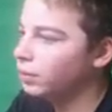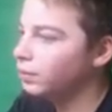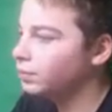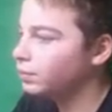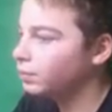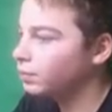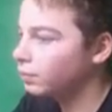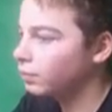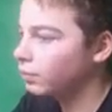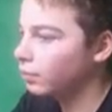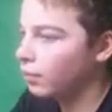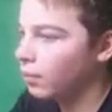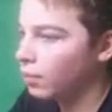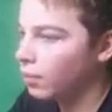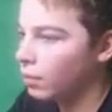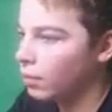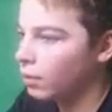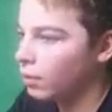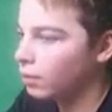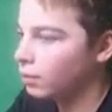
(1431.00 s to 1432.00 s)

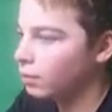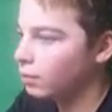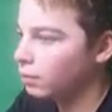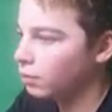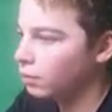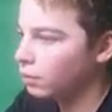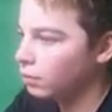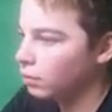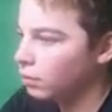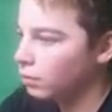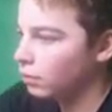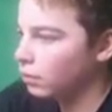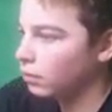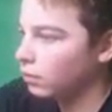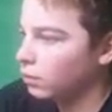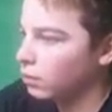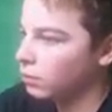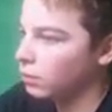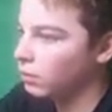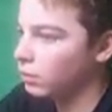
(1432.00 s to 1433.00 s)

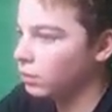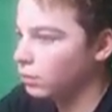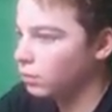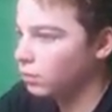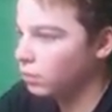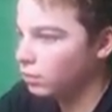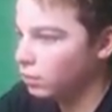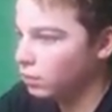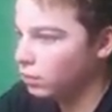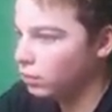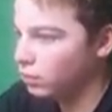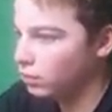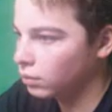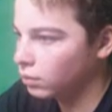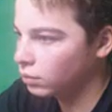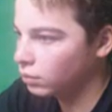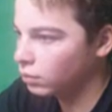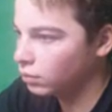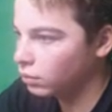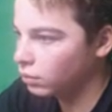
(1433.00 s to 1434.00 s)

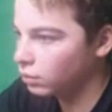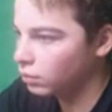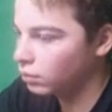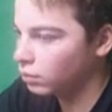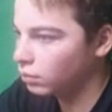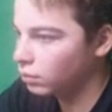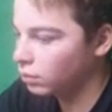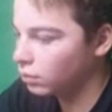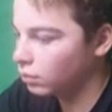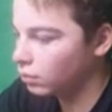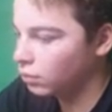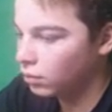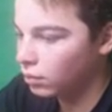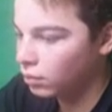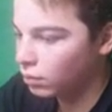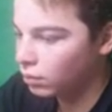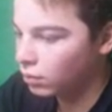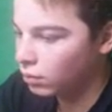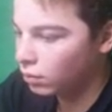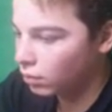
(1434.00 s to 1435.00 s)

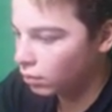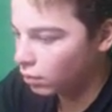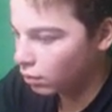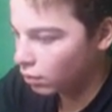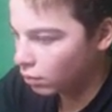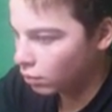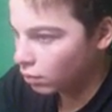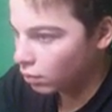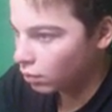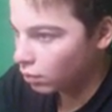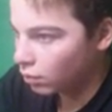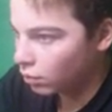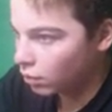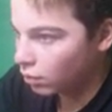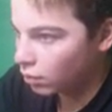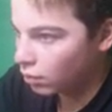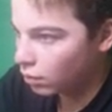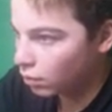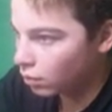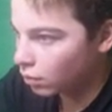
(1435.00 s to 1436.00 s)

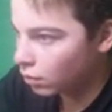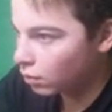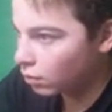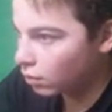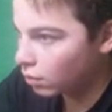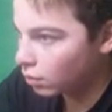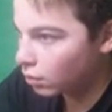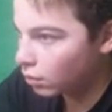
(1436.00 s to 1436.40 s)
Nobody speaks.